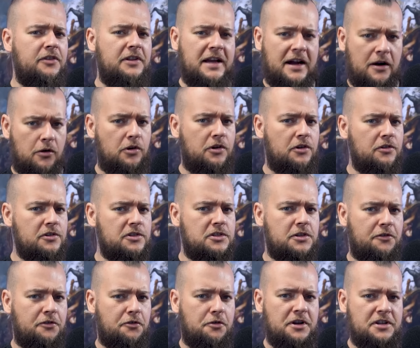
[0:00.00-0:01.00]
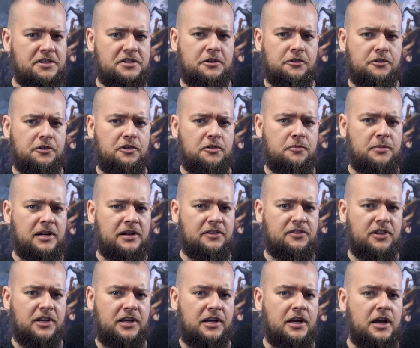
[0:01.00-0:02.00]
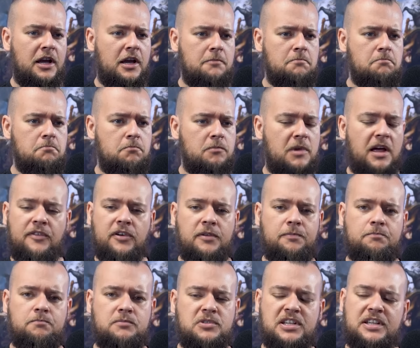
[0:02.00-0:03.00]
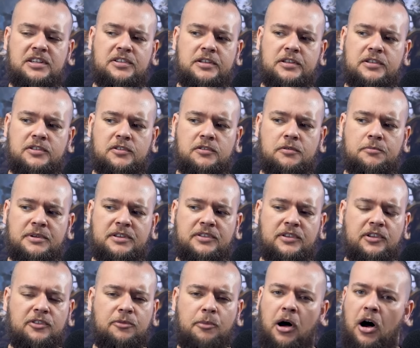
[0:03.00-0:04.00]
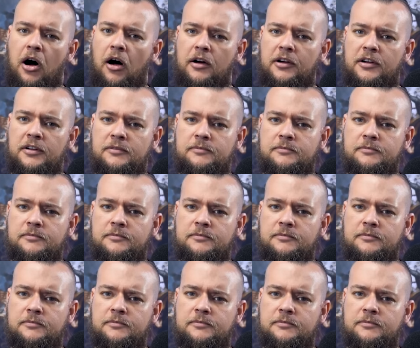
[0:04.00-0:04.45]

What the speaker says: the arrogance of Christian humility never ceases to miss its mark.